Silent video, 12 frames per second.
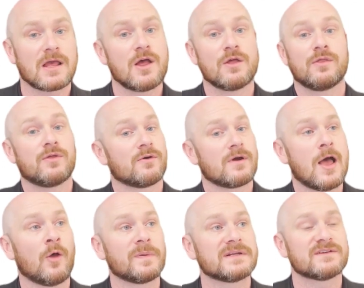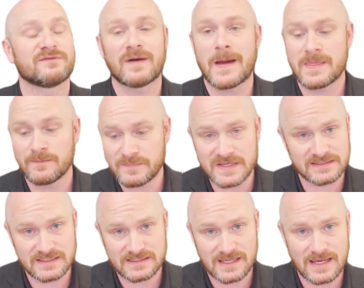They're helping define the
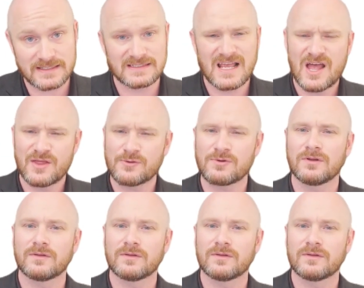business case. They're a